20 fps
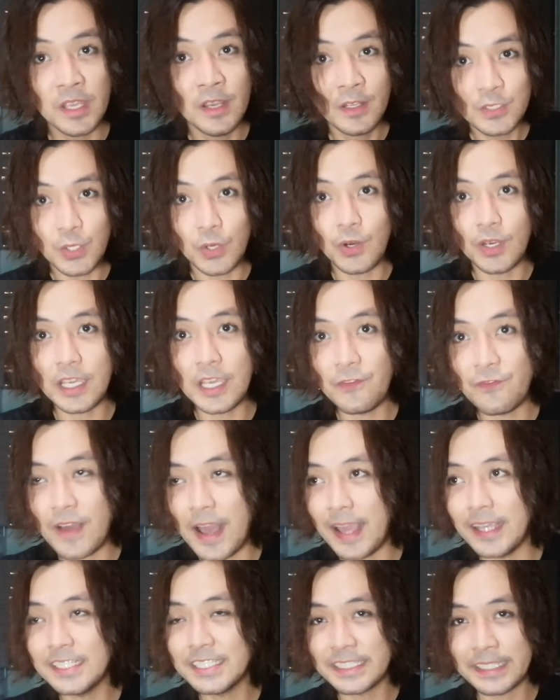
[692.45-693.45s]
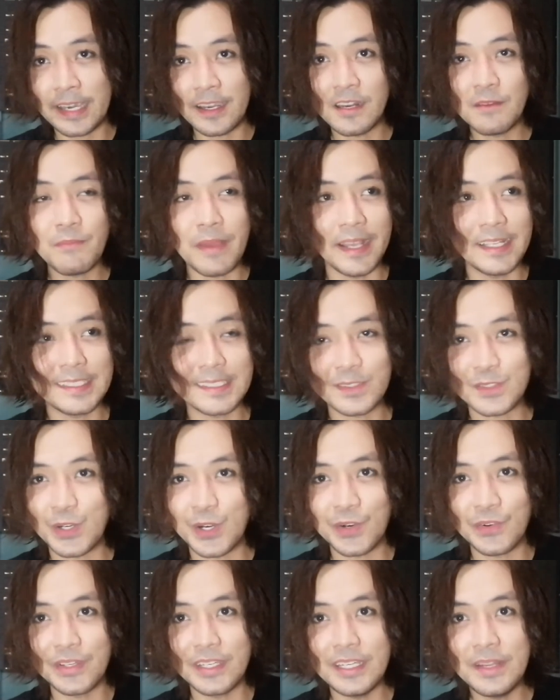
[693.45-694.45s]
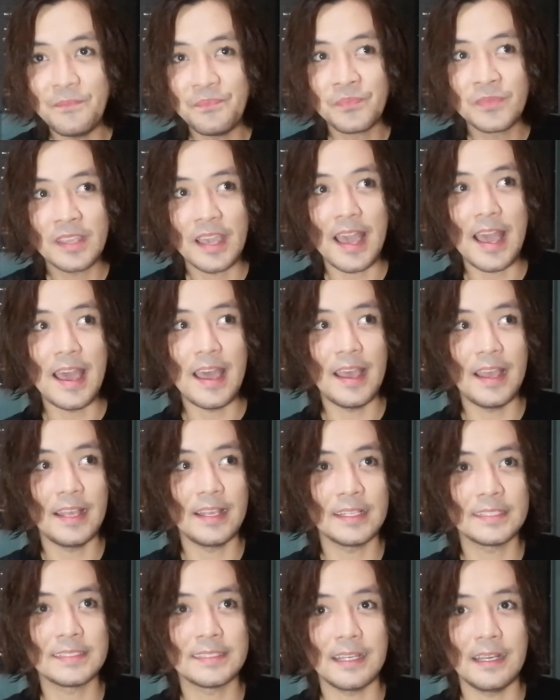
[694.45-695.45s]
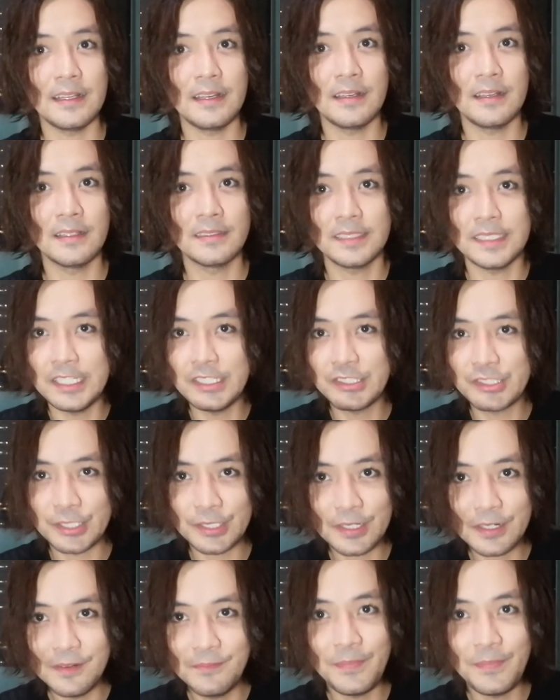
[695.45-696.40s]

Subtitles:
So if I share my story as a teacher,